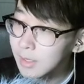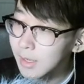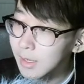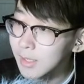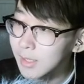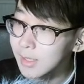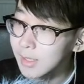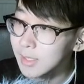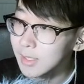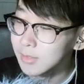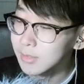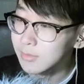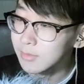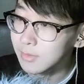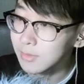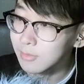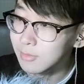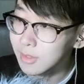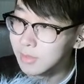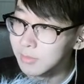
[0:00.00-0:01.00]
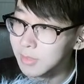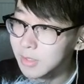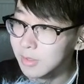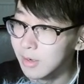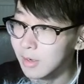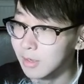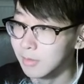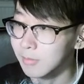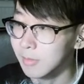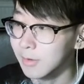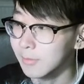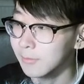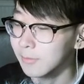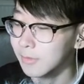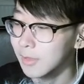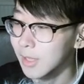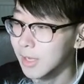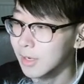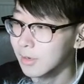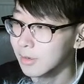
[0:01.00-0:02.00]
And lastly, we're going to be talking about
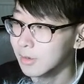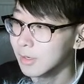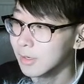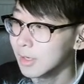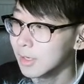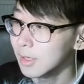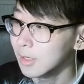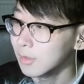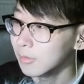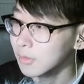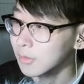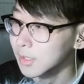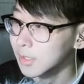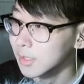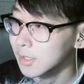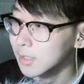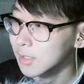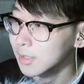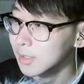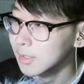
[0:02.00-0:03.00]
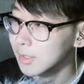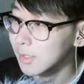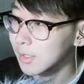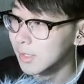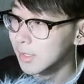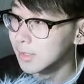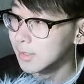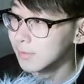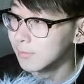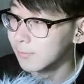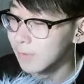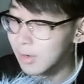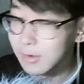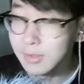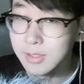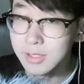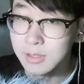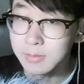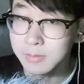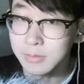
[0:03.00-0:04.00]
full adder, which is a
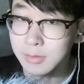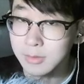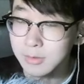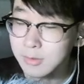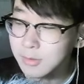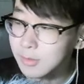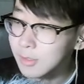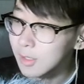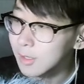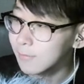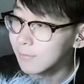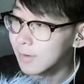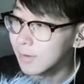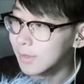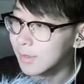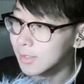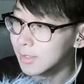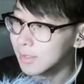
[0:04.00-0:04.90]
very simple, very